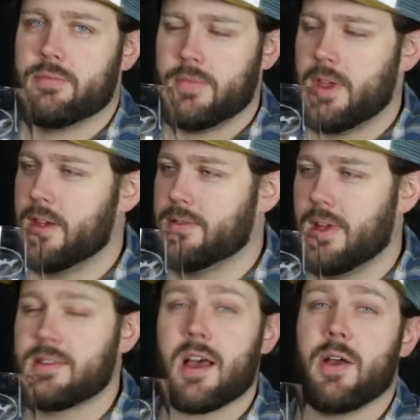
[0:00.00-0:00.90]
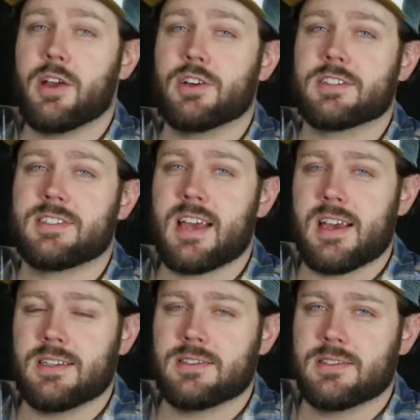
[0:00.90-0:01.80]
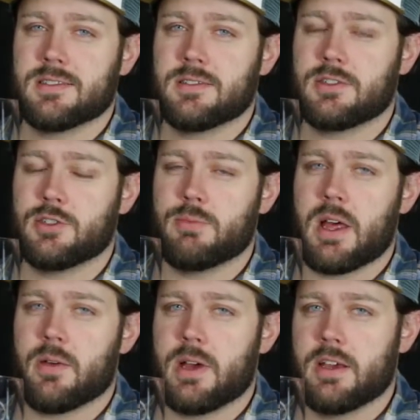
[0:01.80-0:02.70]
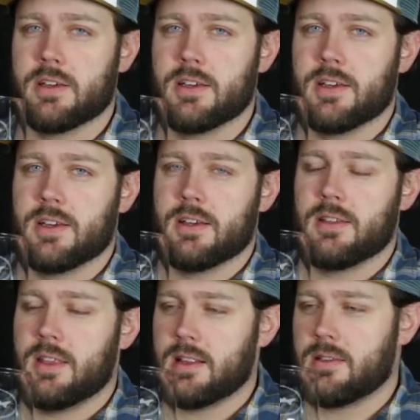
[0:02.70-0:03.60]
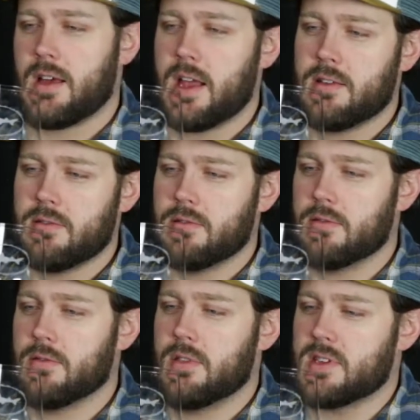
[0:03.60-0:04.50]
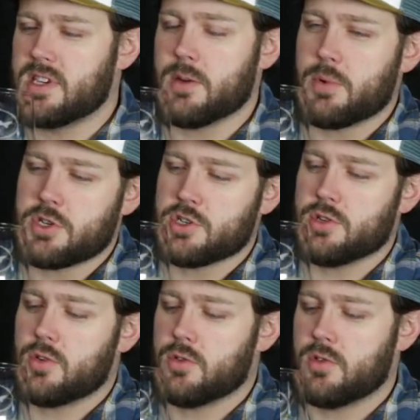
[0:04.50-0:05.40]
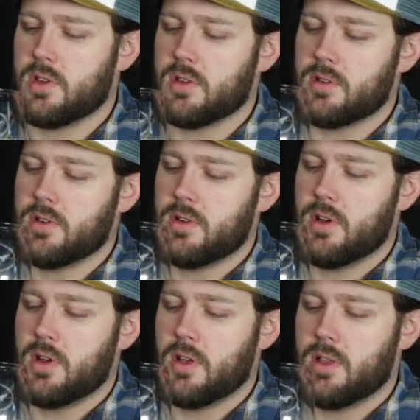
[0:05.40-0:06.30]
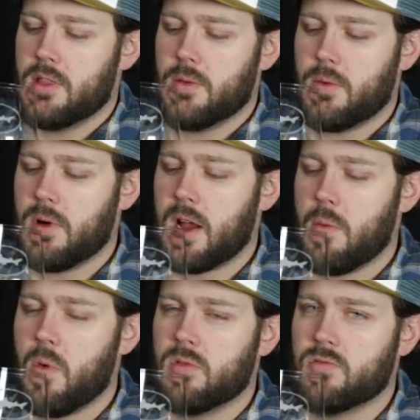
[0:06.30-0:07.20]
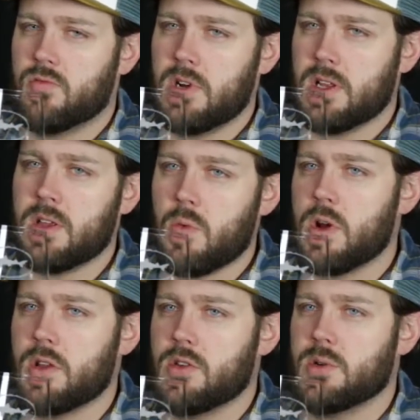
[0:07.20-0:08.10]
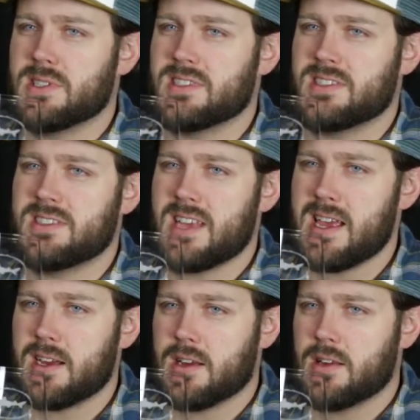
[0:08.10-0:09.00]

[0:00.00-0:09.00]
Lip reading: Yeah, that's how I cook steaks too, by the way. The temperature, when I really want to do a steak,